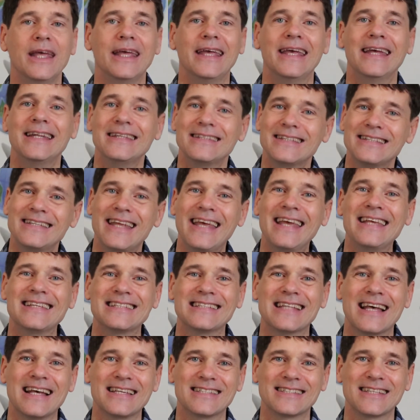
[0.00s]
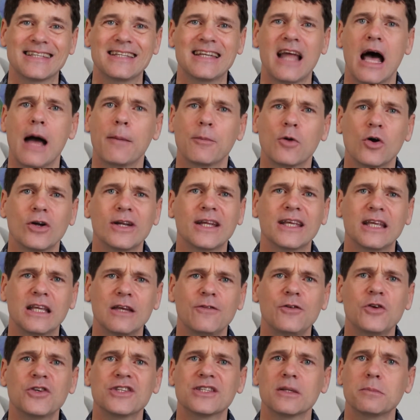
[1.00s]
In today's lesson, I'm going to give
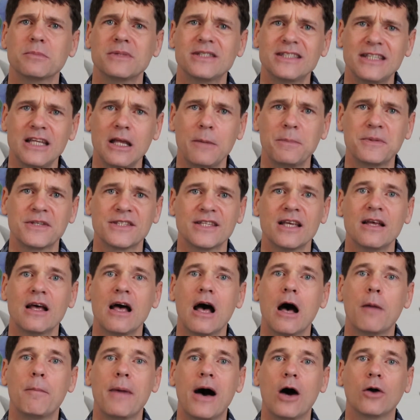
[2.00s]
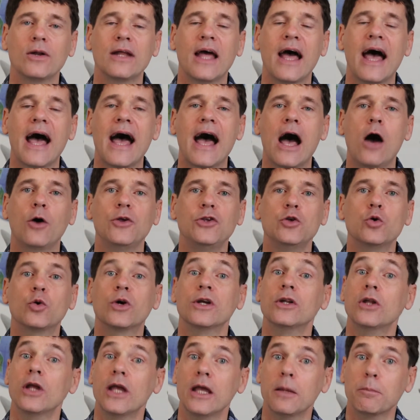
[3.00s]
you some tips about how you
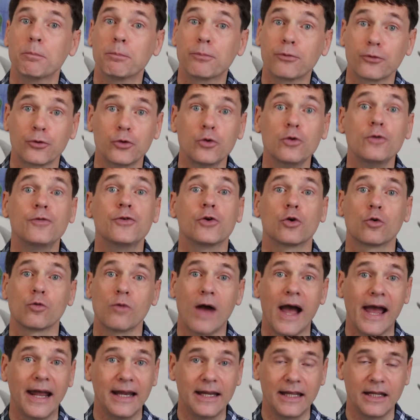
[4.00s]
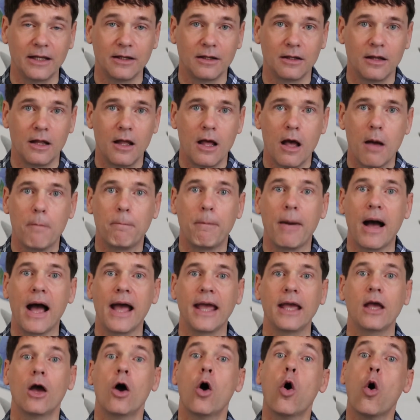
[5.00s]
can improve your writing
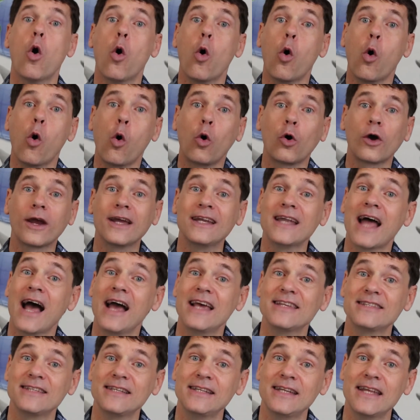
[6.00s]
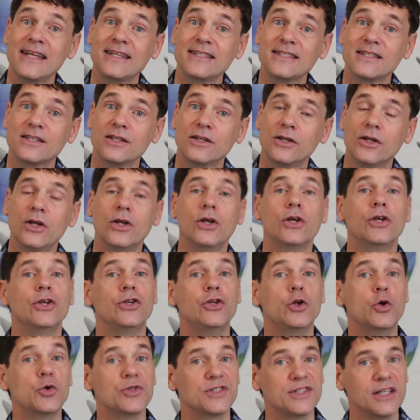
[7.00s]
by organizing it,
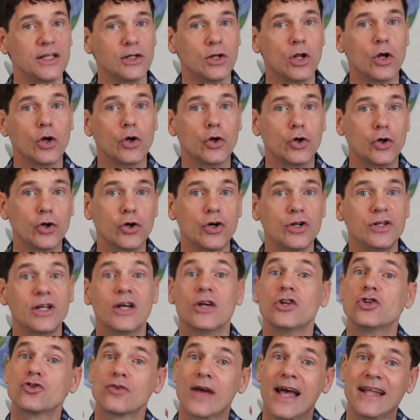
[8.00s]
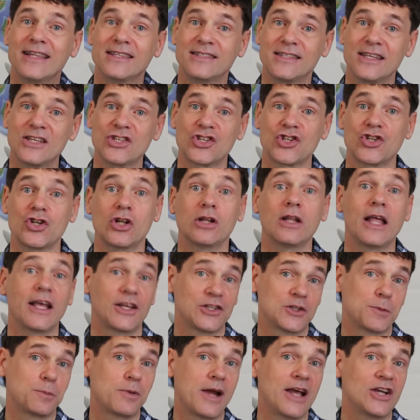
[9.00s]
using good transitional
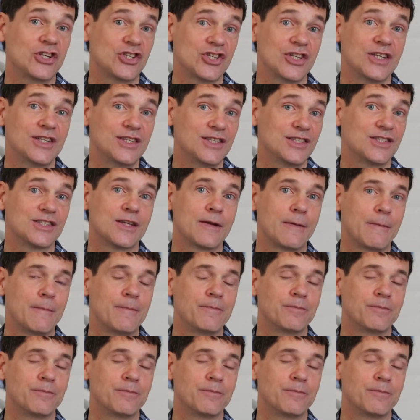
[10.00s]
expressions,